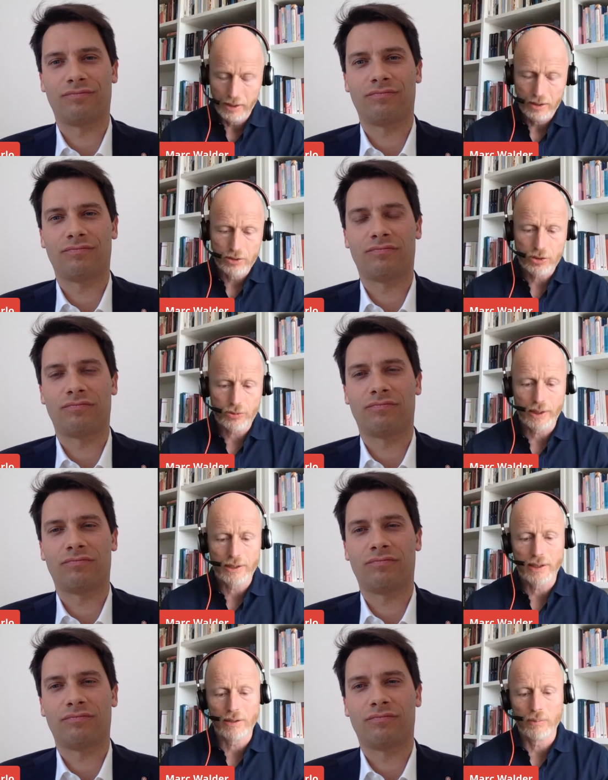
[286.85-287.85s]
Speaker 1: strict at
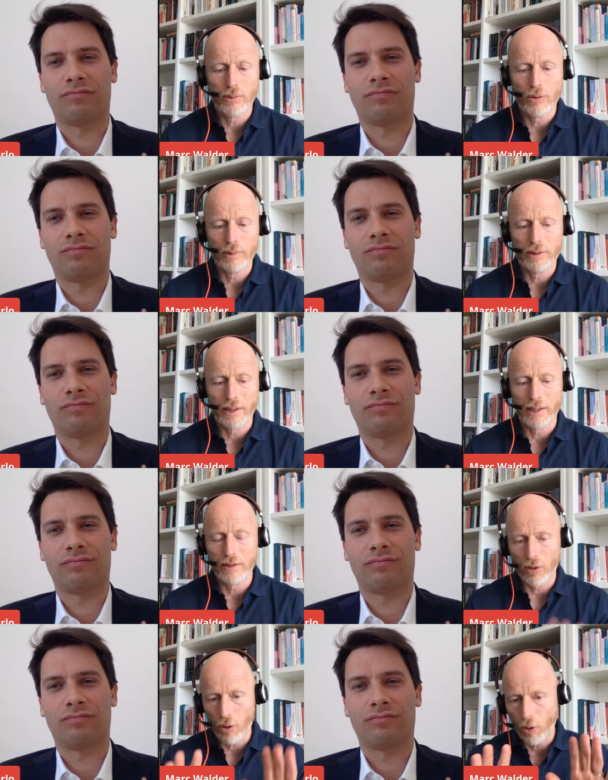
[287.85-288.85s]
the moment and
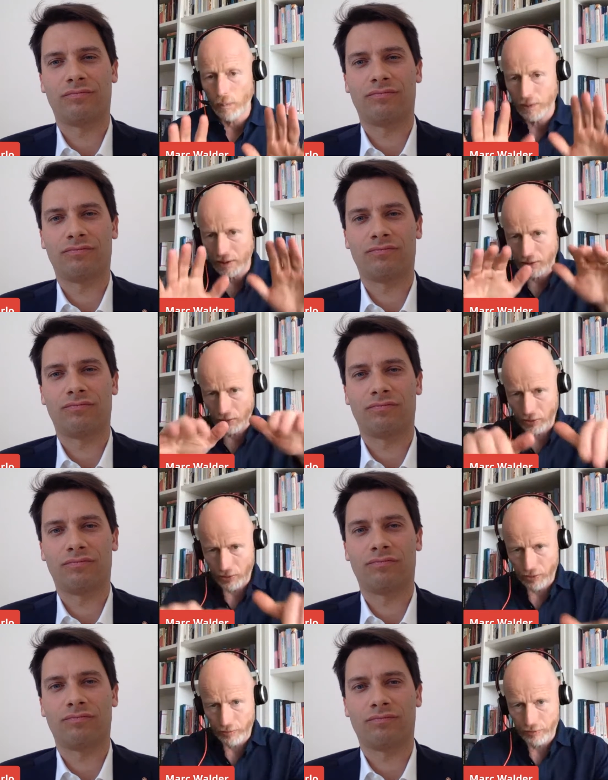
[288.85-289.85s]
hope that the
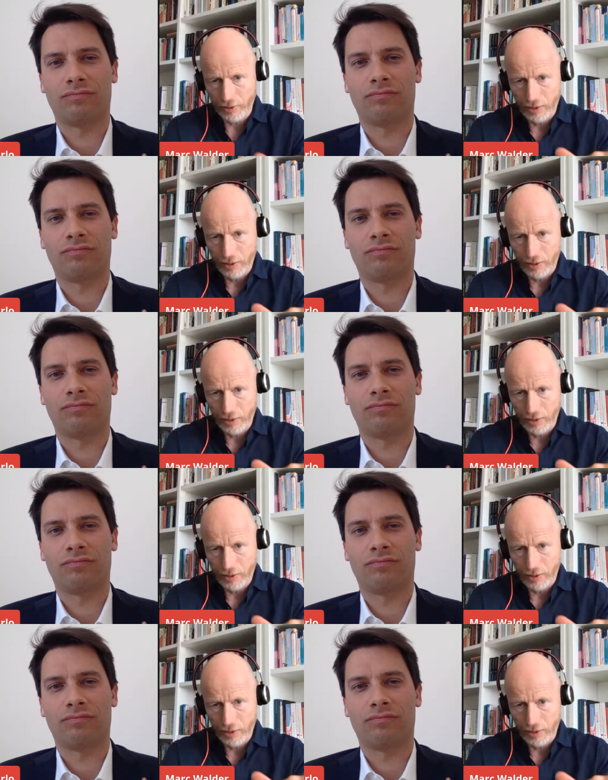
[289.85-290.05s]
curve